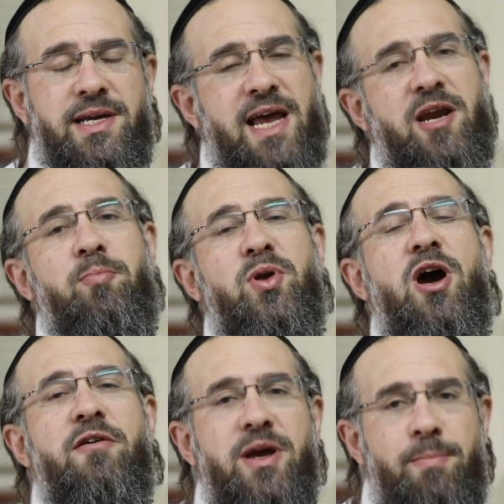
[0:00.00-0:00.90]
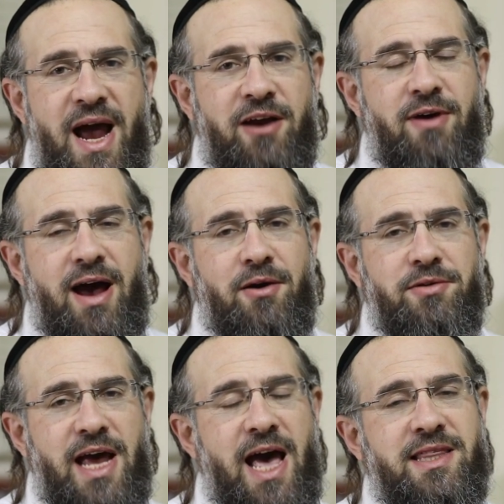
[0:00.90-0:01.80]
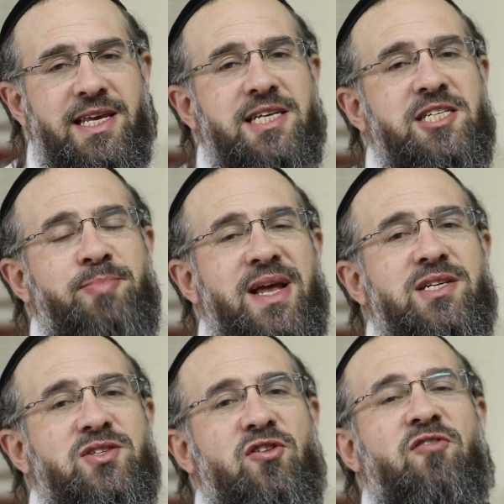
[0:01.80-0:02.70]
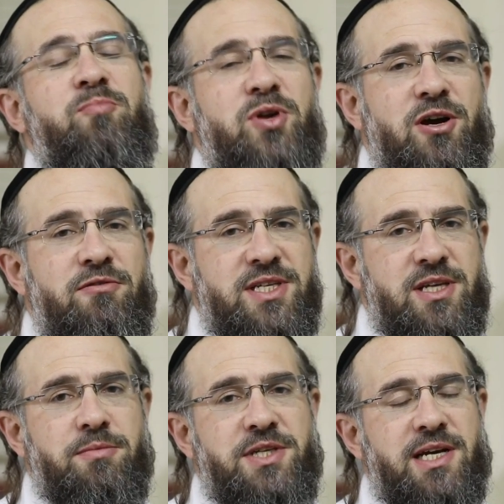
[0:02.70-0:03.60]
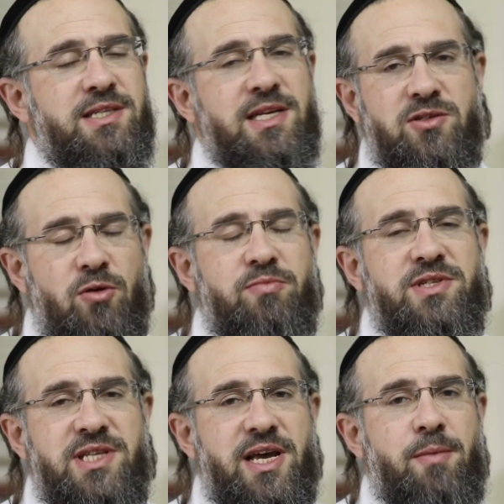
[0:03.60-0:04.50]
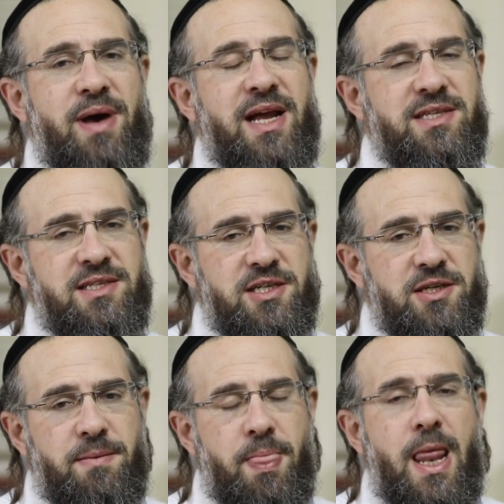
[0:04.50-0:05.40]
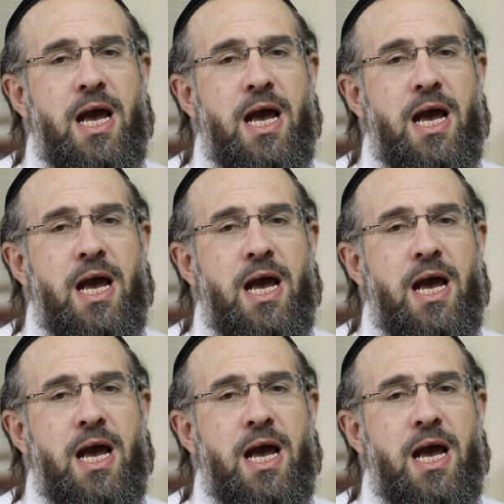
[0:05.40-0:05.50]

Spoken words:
get a blurrier background at the expense of blurry subjects. That's obviously a bad decision.